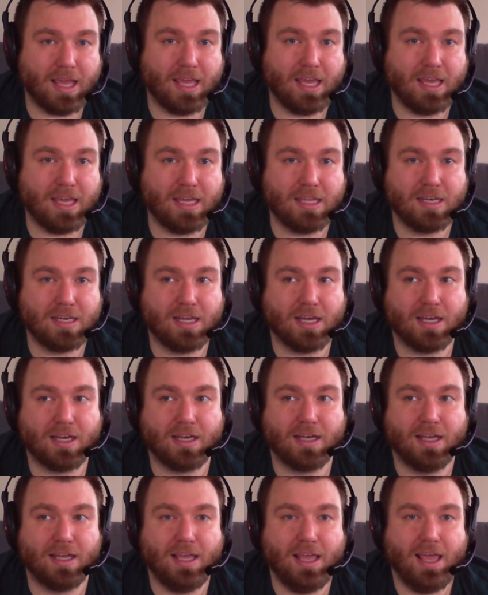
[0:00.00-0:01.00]
and
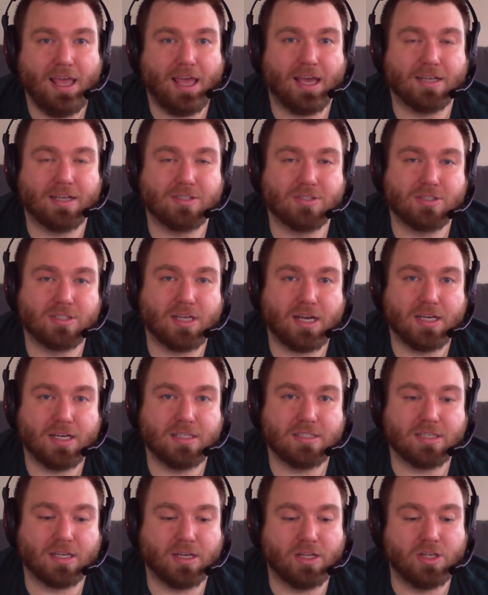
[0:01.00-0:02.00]

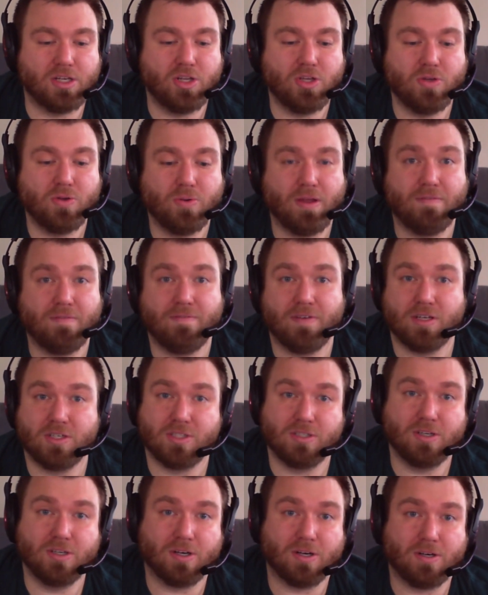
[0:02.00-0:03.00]
exercise a new
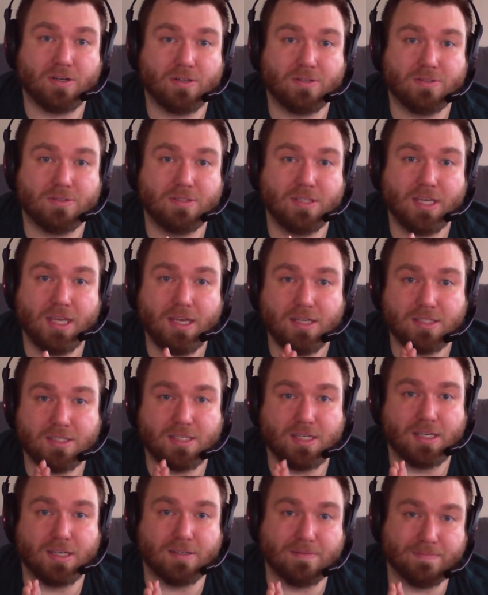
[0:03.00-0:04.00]
invention called the
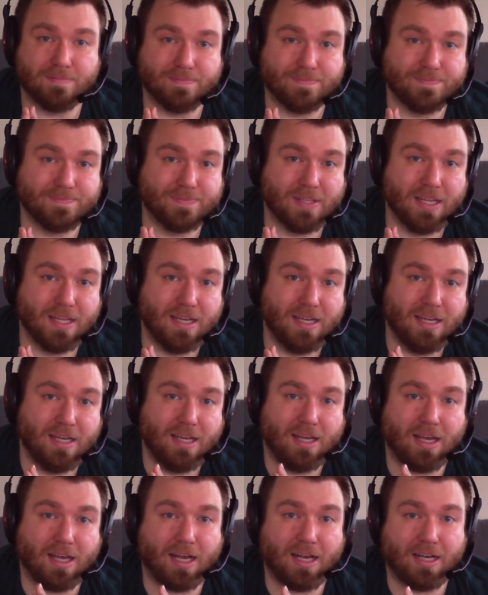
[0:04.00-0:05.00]
guillotine.
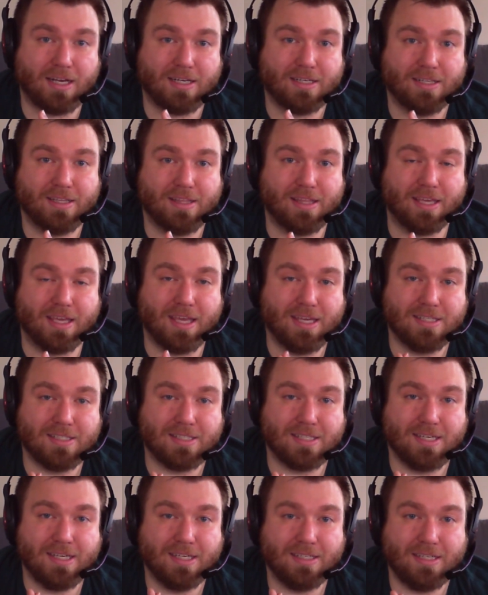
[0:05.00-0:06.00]
The
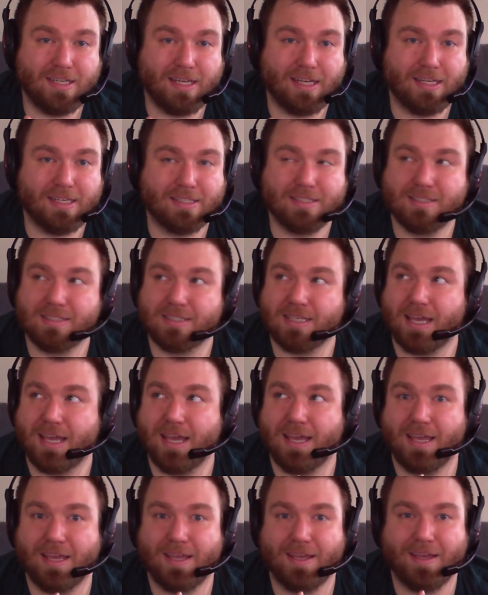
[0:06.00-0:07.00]
guillotine is
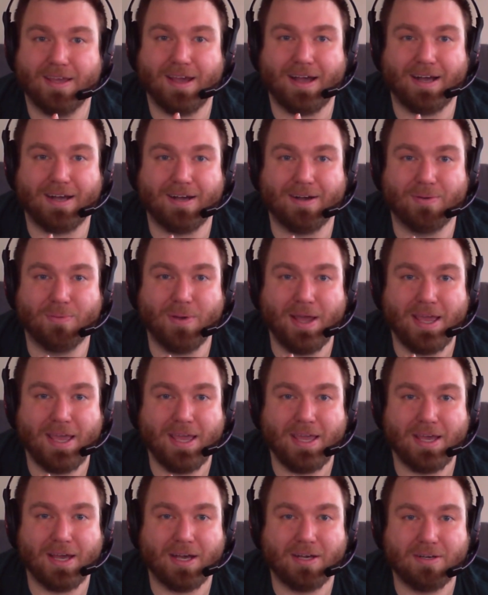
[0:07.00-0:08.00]
a
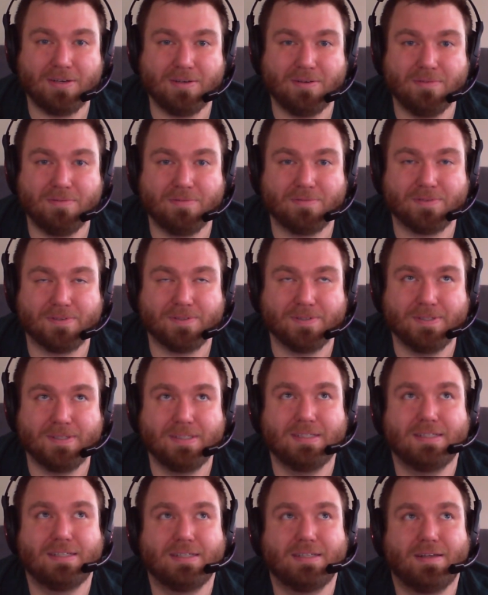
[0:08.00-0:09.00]
way of
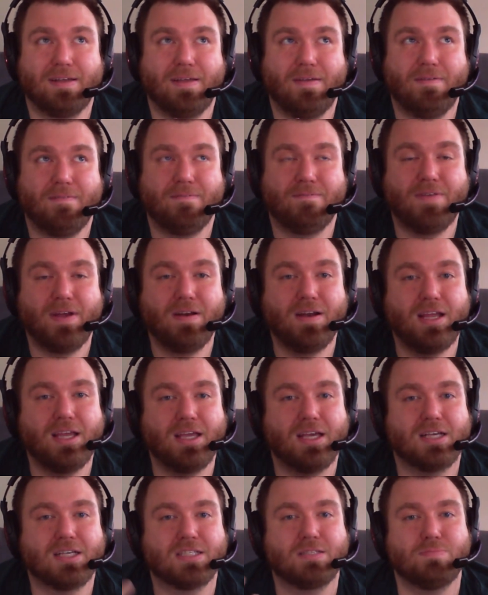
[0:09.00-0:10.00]

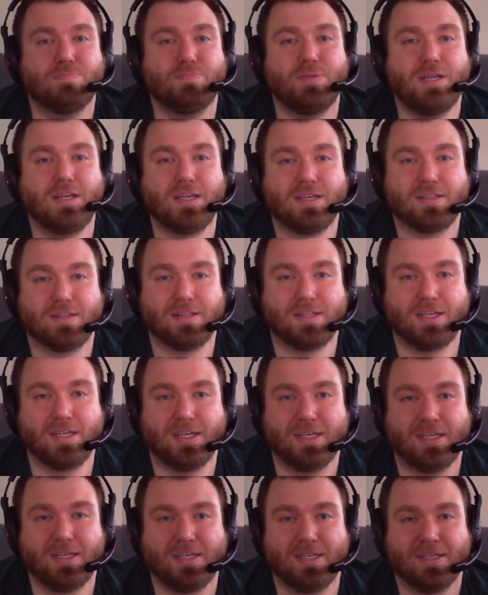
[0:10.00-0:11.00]
very
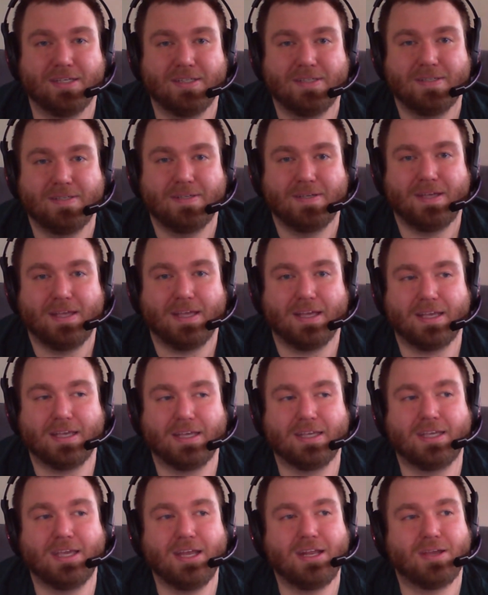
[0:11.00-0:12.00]
expediently
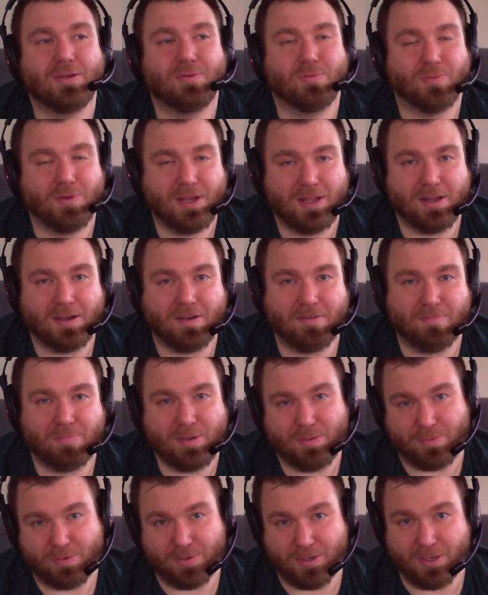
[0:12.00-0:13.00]
getting rid of
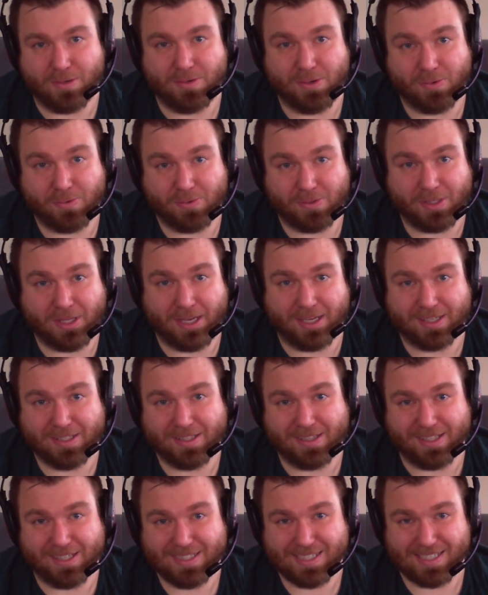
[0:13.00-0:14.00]
people you don't like,
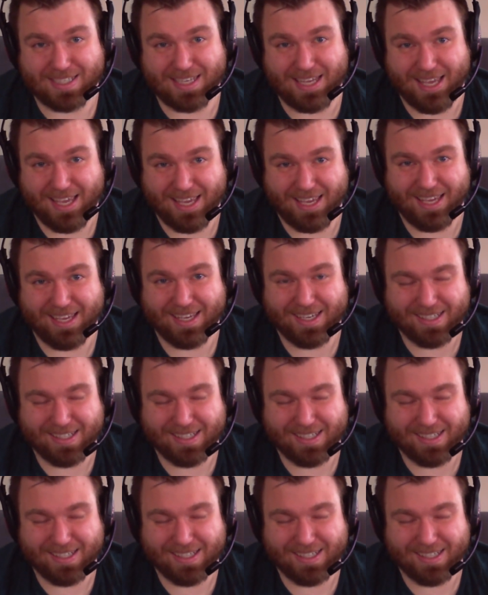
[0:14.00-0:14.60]
let's say.